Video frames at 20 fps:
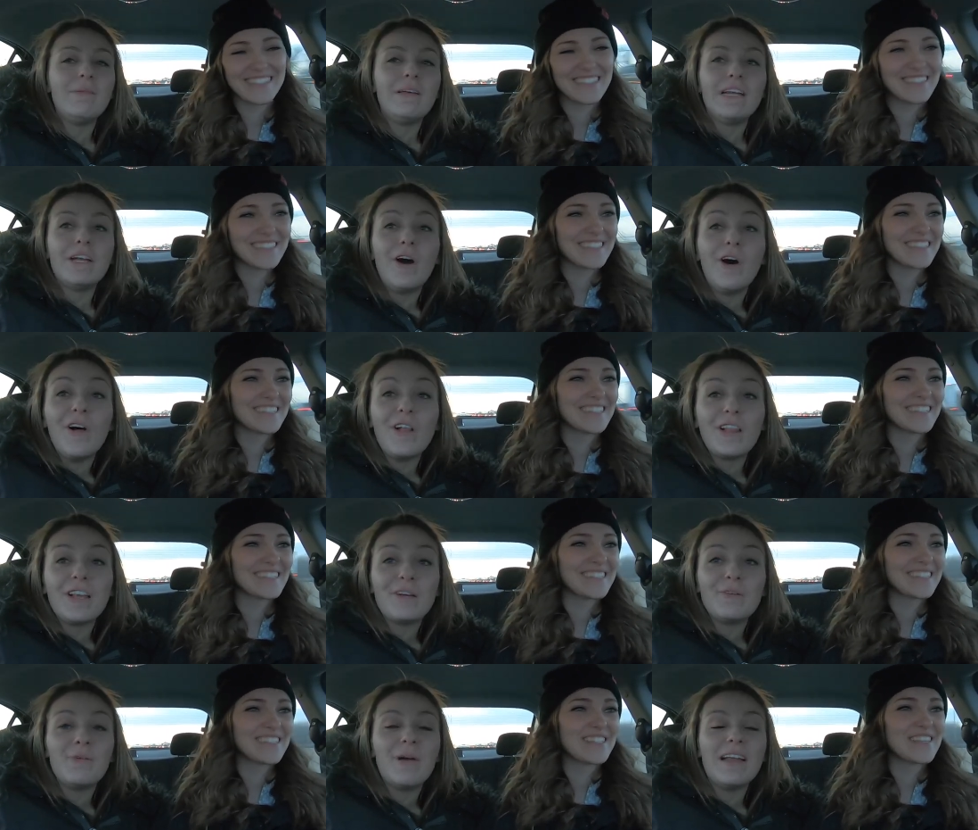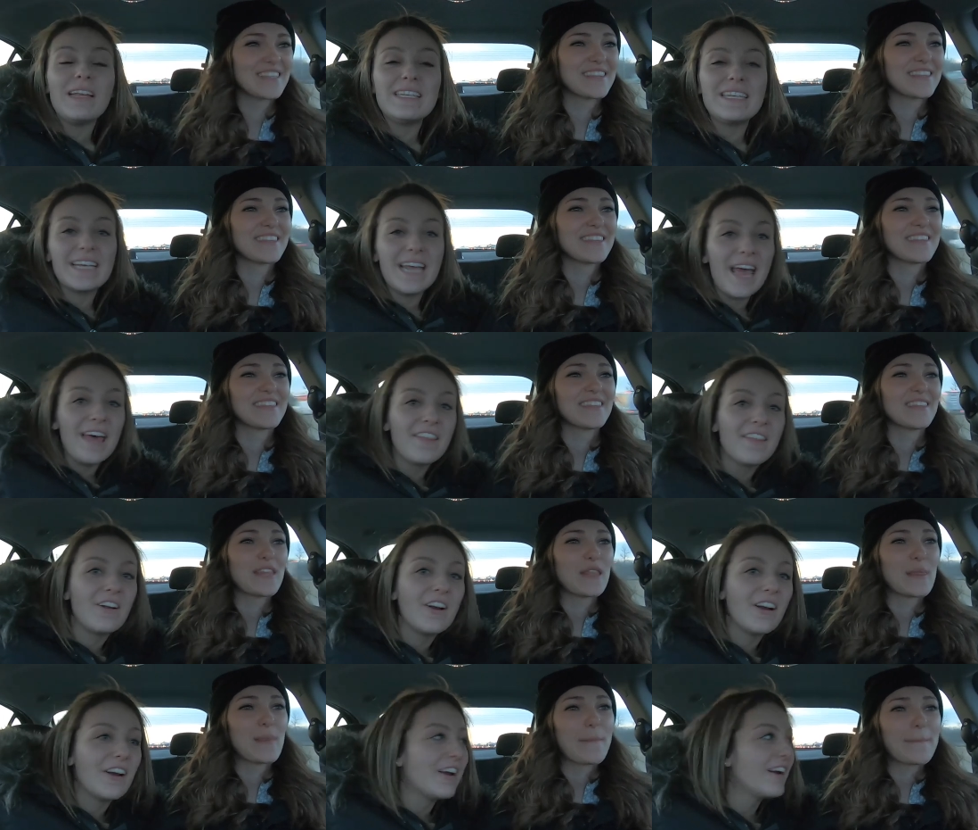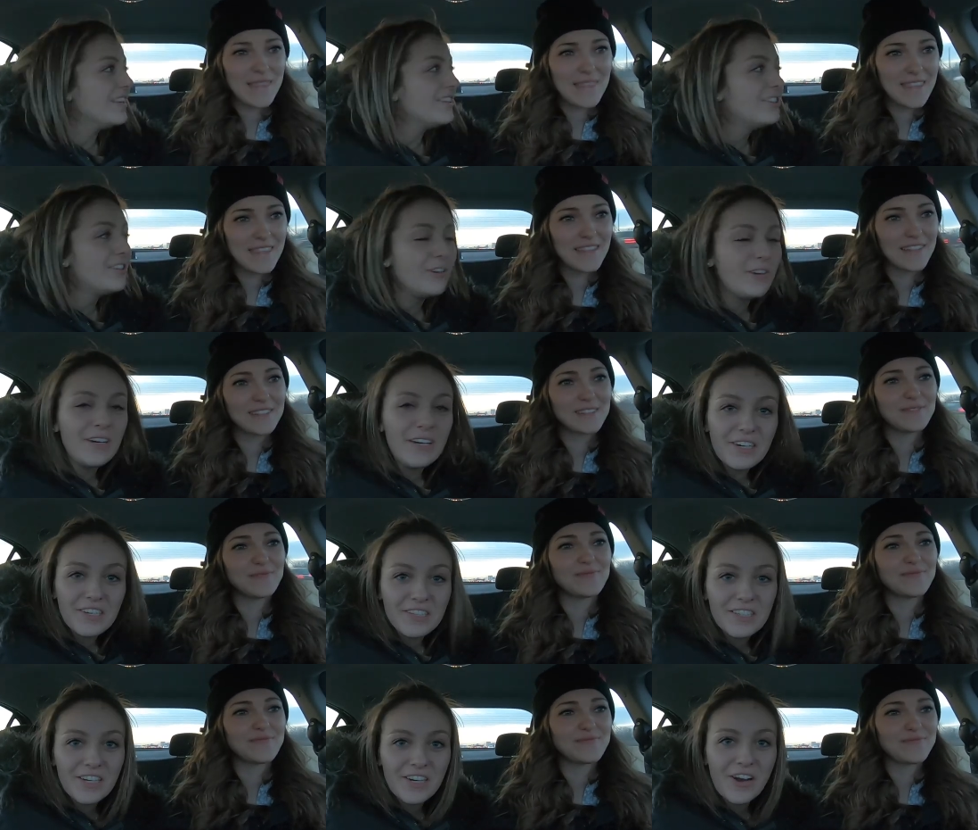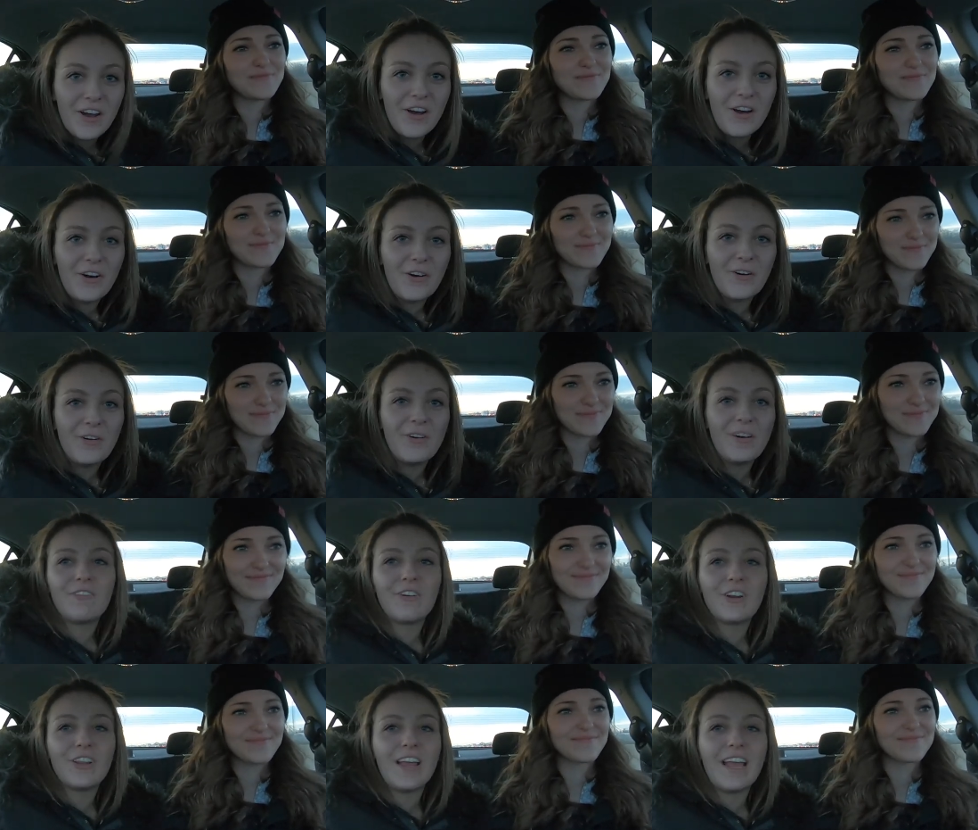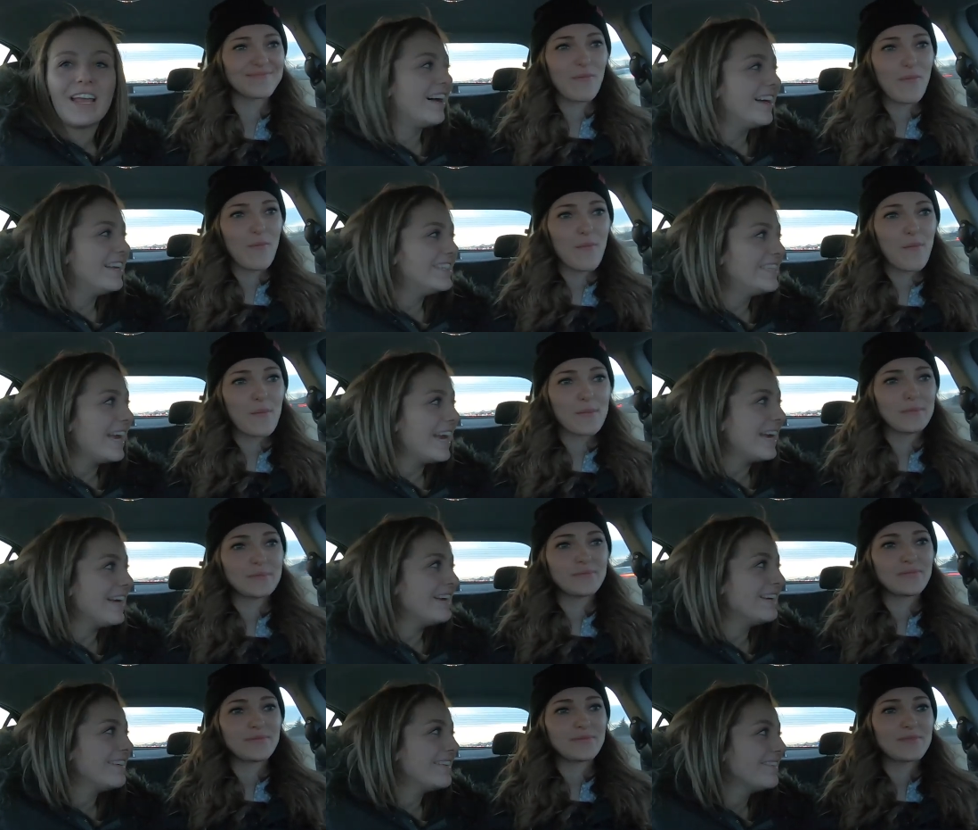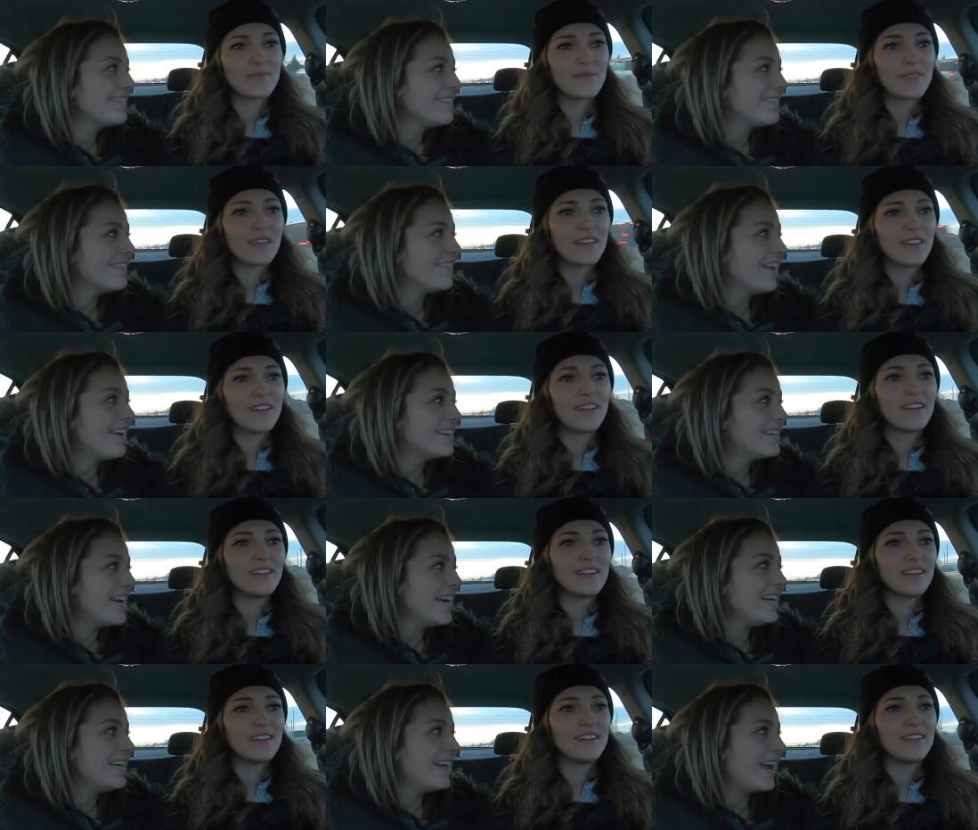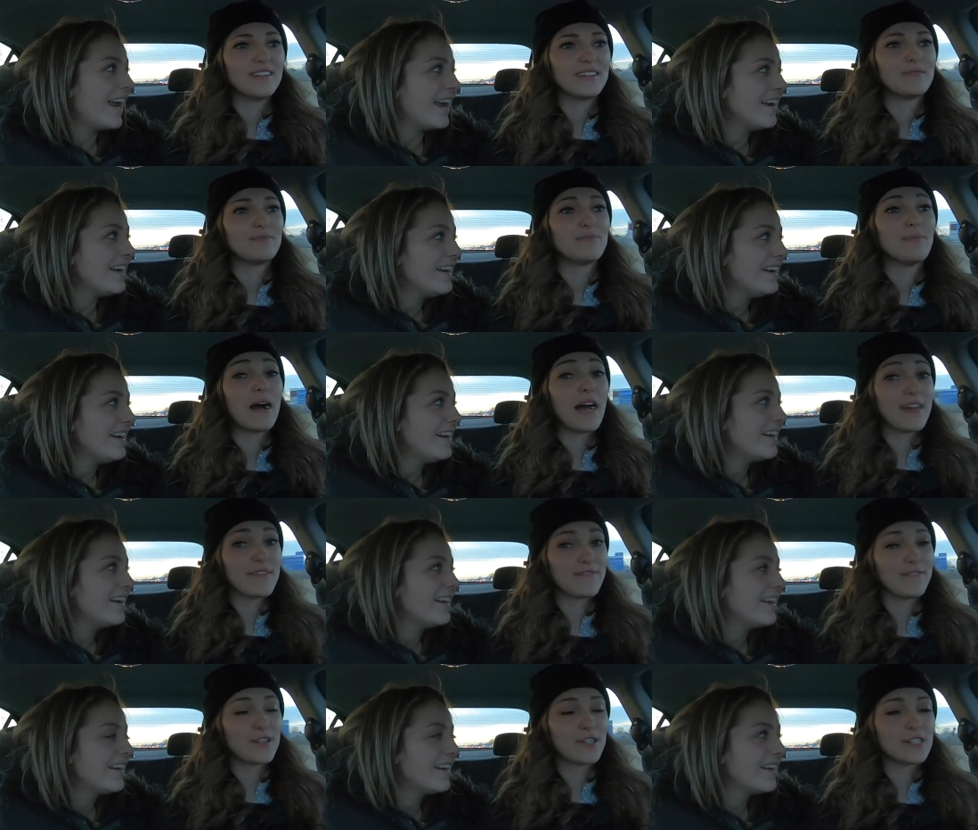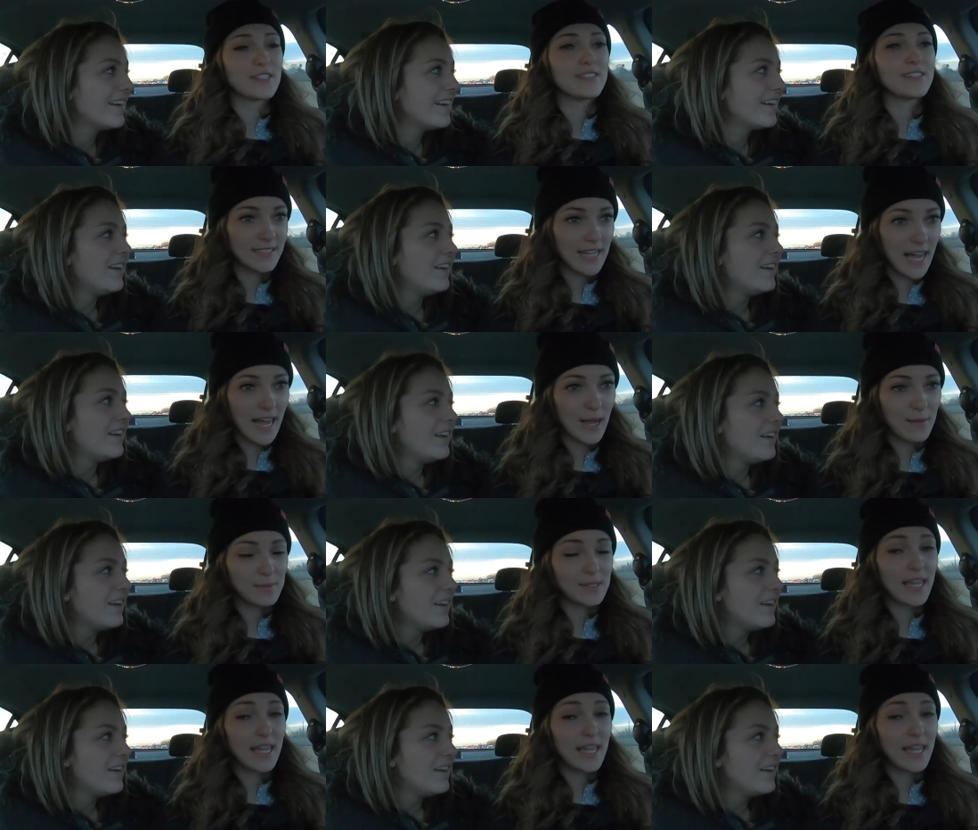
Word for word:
Speaker 1: Me and Holly went together 2 years ago for like a date night. My first time